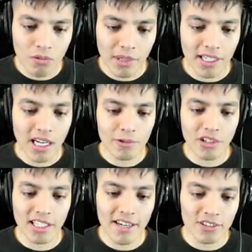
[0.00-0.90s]
Oh my god, we
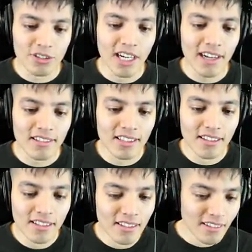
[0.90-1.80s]
only have two health.
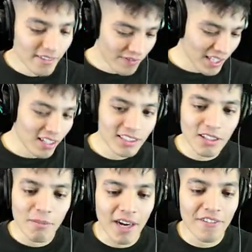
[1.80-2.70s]
No, let's
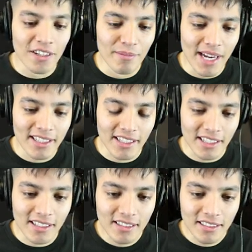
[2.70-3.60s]
go back for the
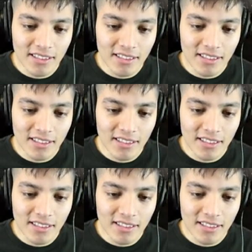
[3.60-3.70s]
medkit.